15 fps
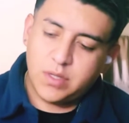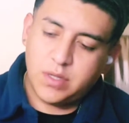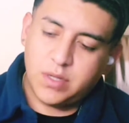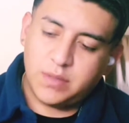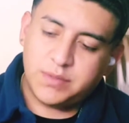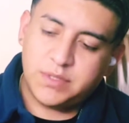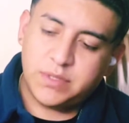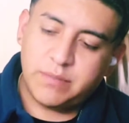
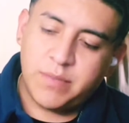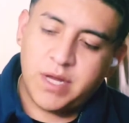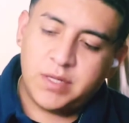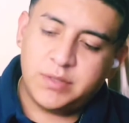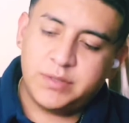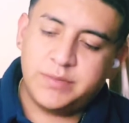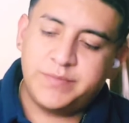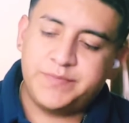up to the
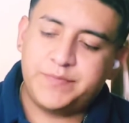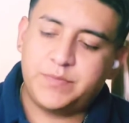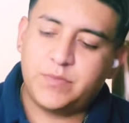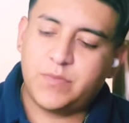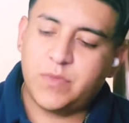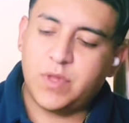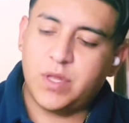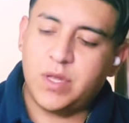mountain,
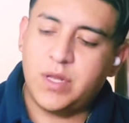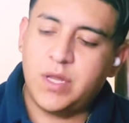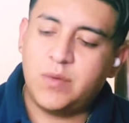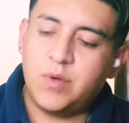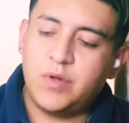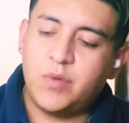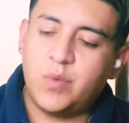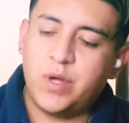and then
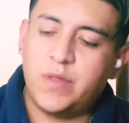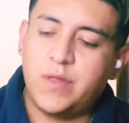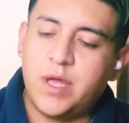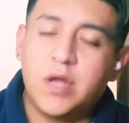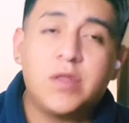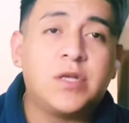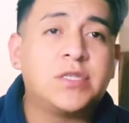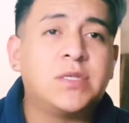on the way
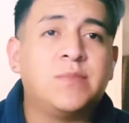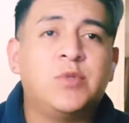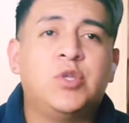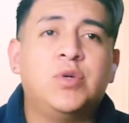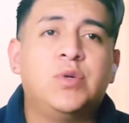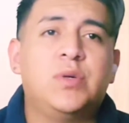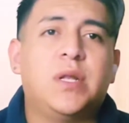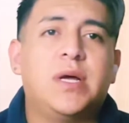there's some
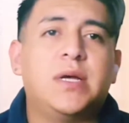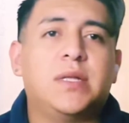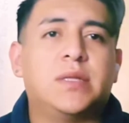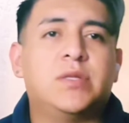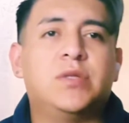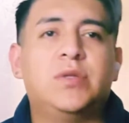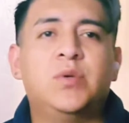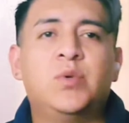dude like
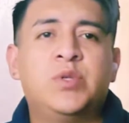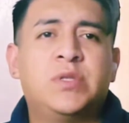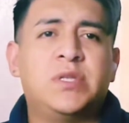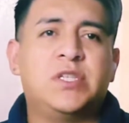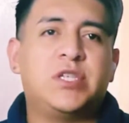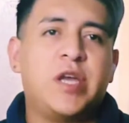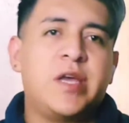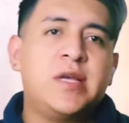doing the
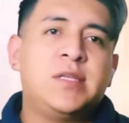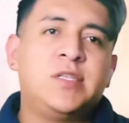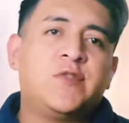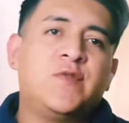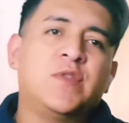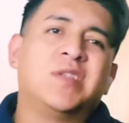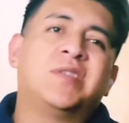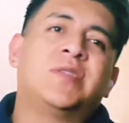chains
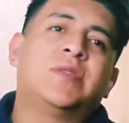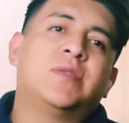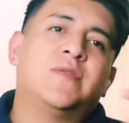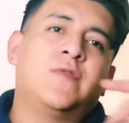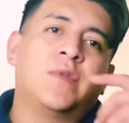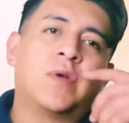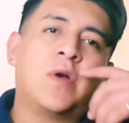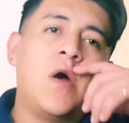for
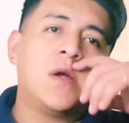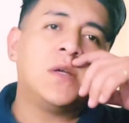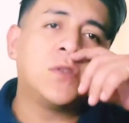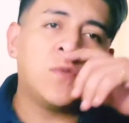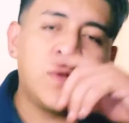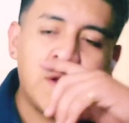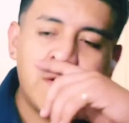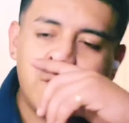the cars
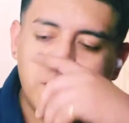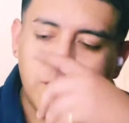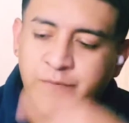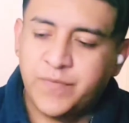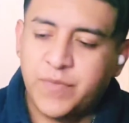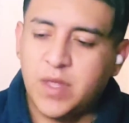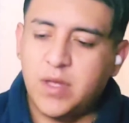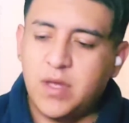or whatever.
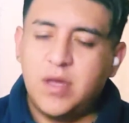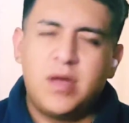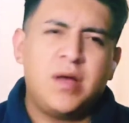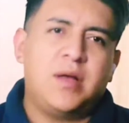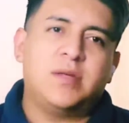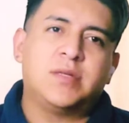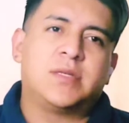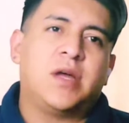
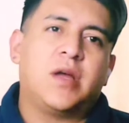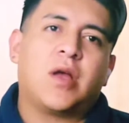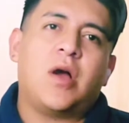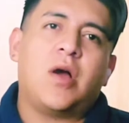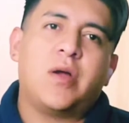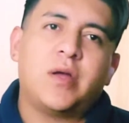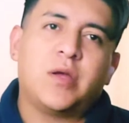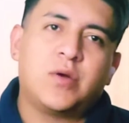I was like,
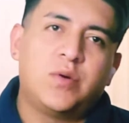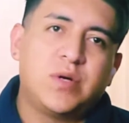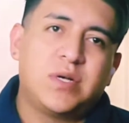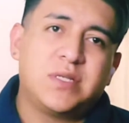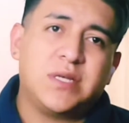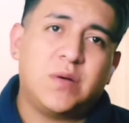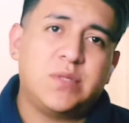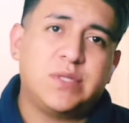all right, cool,
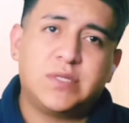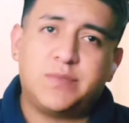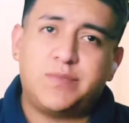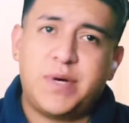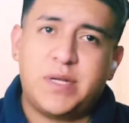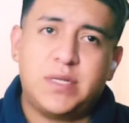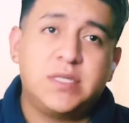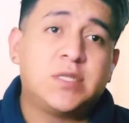because I wasn't
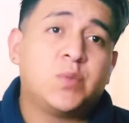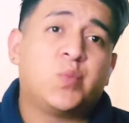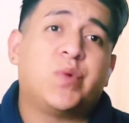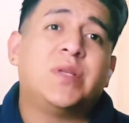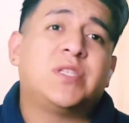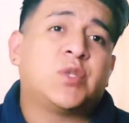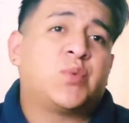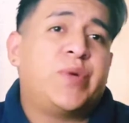about it.
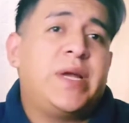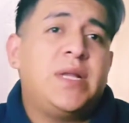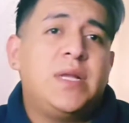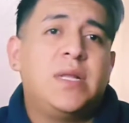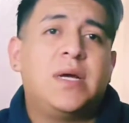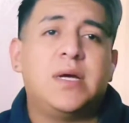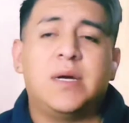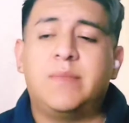It's raining.
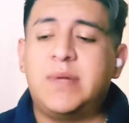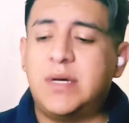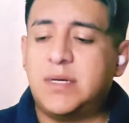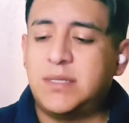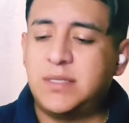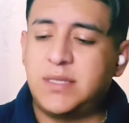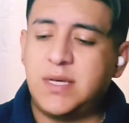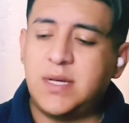Like, I'm not
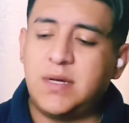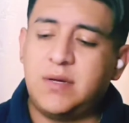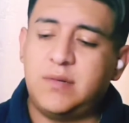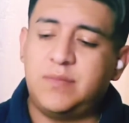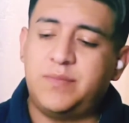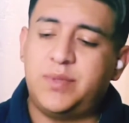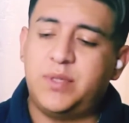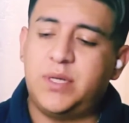gonna get out
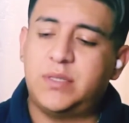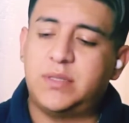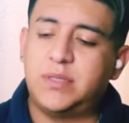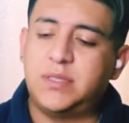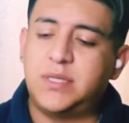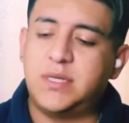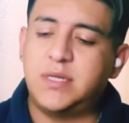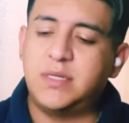and pull out the
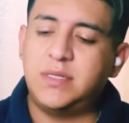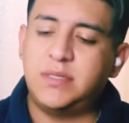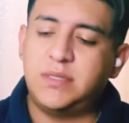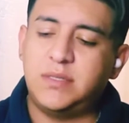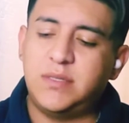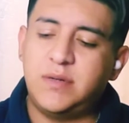chains,